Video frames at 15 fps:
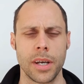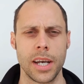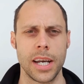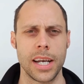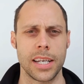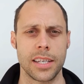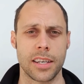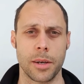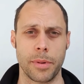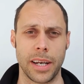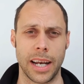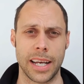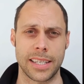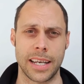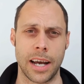It's going to be
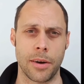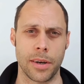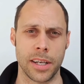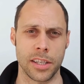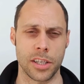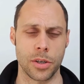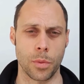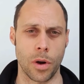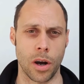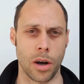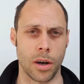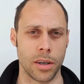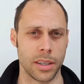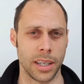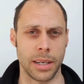let out into
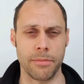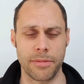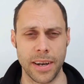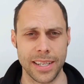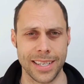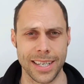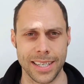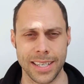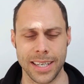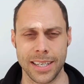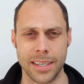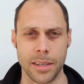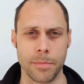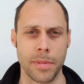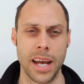our lymphatic
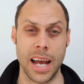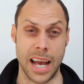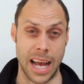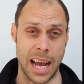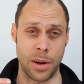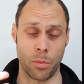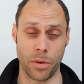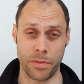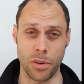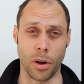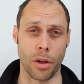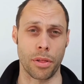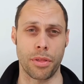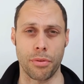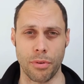system, and we've got a
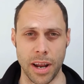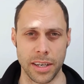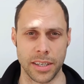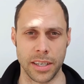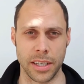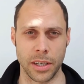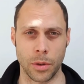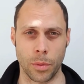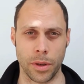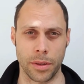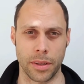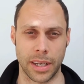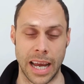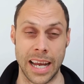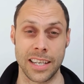threat to deal with.
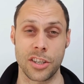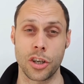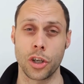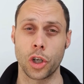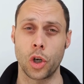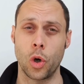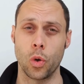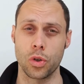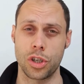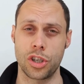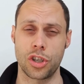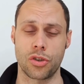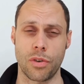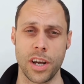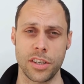Okay, it's going to cause
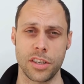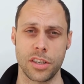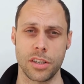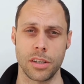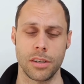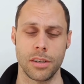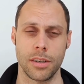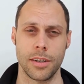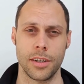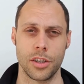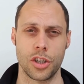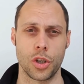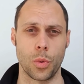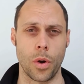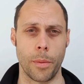stress
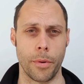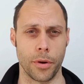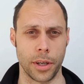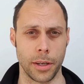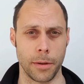to our body.